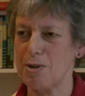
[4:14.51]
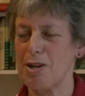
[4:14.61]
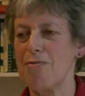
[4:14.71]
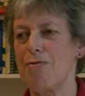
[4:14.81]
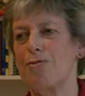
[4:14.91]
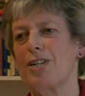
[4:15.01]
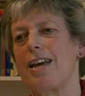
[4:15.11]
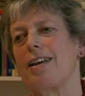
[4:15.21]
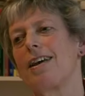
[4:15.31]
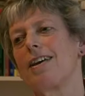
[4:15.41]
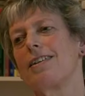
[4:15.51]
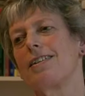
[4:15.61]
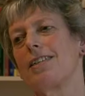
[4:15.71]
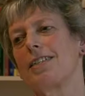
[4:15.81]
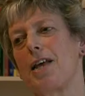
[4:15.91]
I mean, if you take
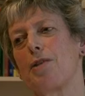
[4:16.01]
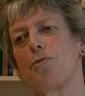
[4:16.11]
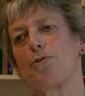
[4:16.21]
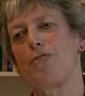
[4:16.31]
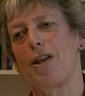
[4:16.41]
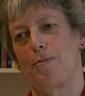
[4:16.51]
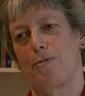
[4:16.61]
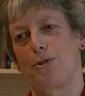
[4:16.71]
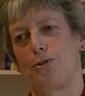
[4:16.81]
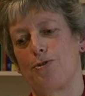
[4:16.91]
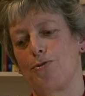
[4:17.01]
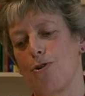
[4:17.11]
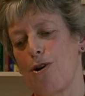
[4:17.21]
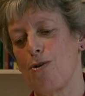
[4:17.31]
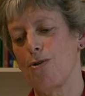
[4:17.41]
sustainable development as
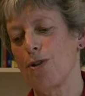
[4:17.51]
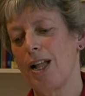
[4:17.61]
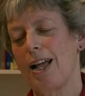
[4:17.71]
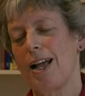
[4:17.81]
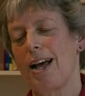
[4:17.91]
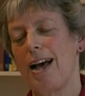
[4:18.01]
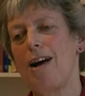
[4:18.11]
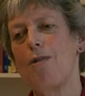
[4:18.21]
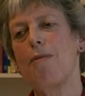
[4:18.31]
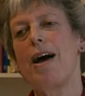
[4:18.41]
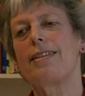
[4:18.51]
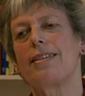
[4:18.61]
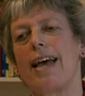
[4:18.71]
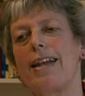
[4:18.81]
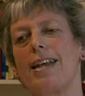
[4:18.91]
your goal, how
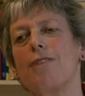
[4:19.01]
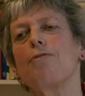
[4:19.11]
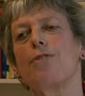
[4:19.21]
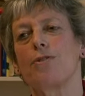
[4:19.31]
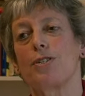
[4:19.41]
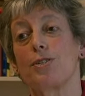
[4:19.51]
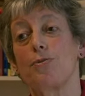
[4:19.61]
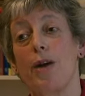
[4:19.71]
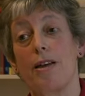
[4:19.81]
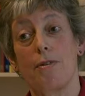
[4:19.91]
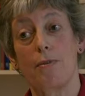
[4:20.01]
might that influence the way